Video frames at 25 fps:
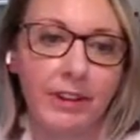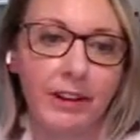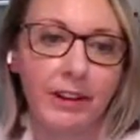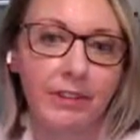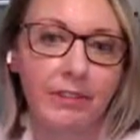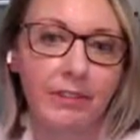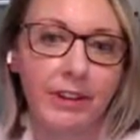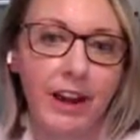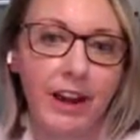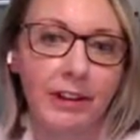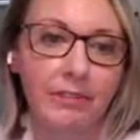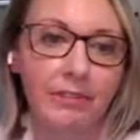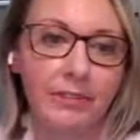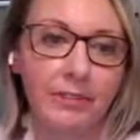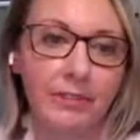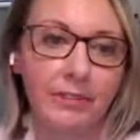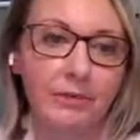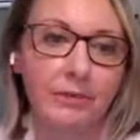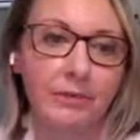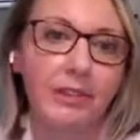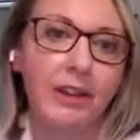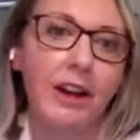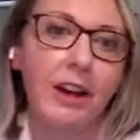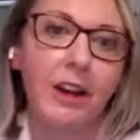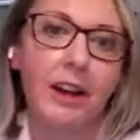they don't have to
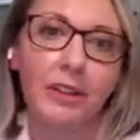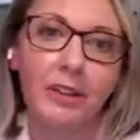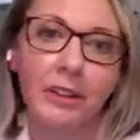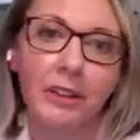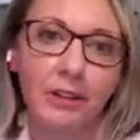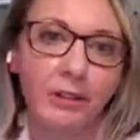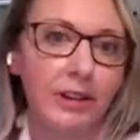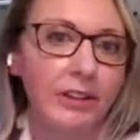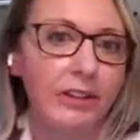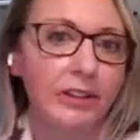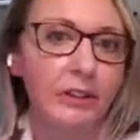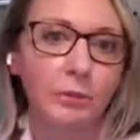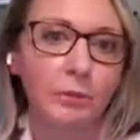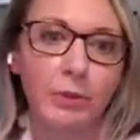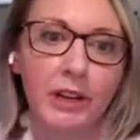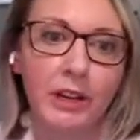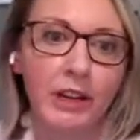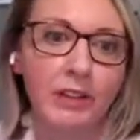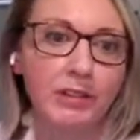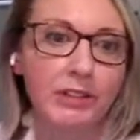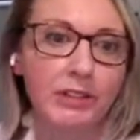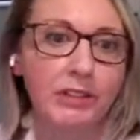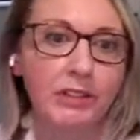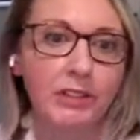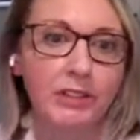rely on aggressive
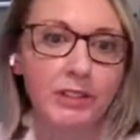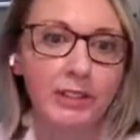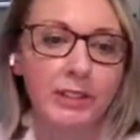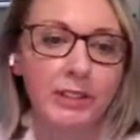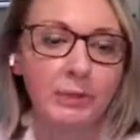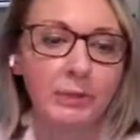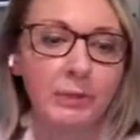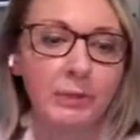behavior to